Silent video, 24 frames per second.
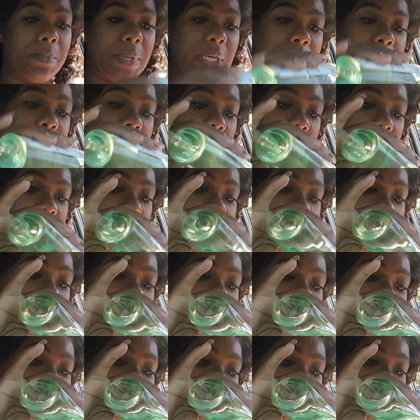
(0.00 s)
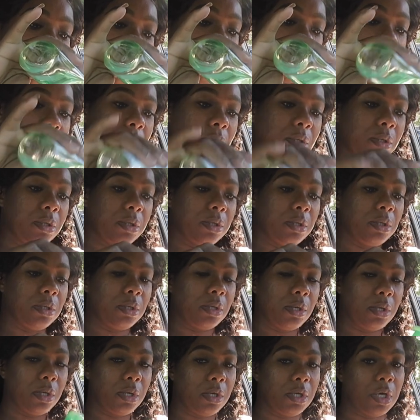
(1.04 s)
my sanitizer.
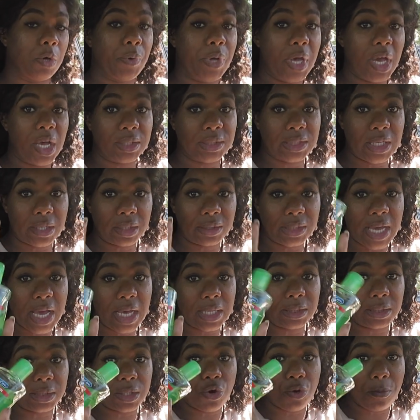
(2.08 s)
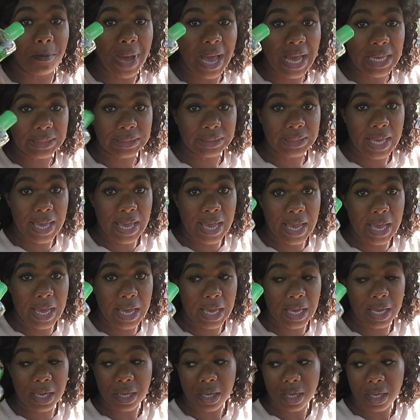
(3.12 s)
And we have sanitizers on my
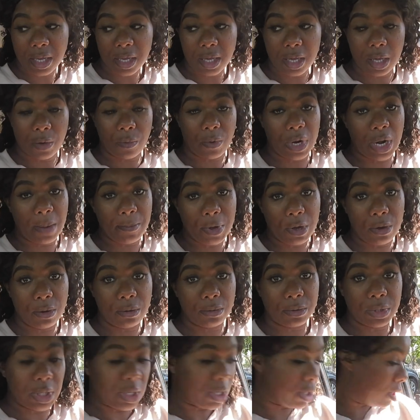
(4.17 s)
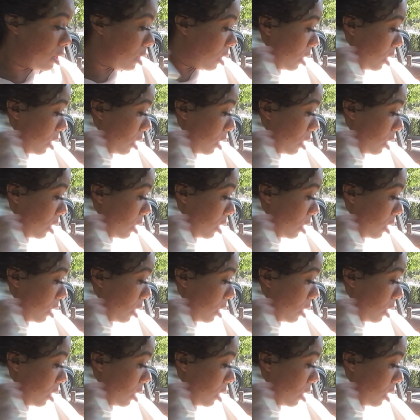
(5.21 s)
side when I'm on the